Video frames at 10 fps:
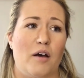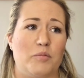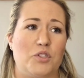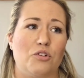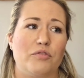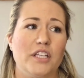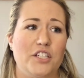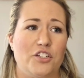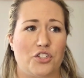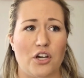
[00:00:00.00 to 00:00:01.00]
So really
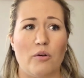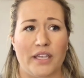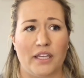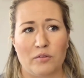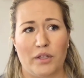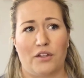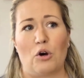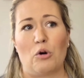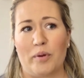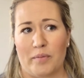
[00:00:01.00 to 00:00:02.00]
just going in with an
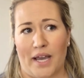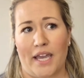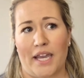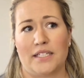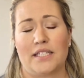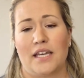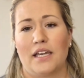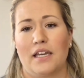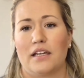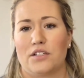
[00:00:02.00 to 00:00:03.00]
open mind
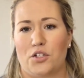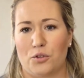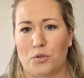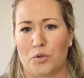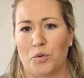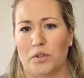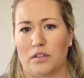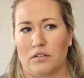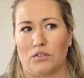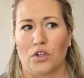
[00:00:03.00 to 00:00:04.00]
to
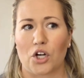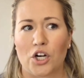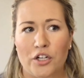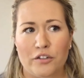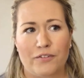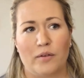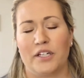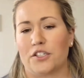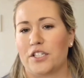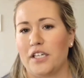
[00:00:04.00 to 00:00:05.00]
learn from your
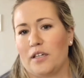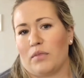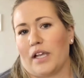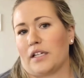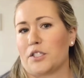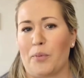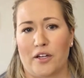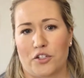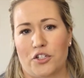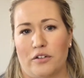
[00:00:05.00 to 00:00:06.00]
team like a sponge.